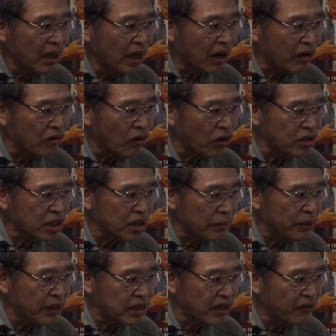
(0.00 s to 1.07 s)
across the
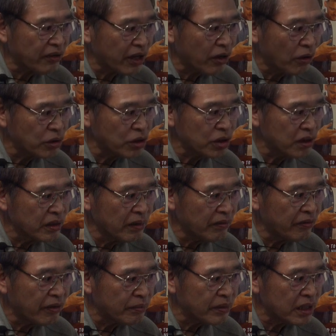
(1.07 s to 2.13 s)
Pacific Ocean
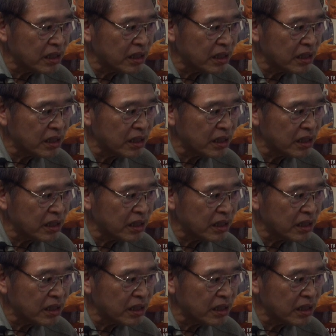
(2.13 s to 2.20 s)
from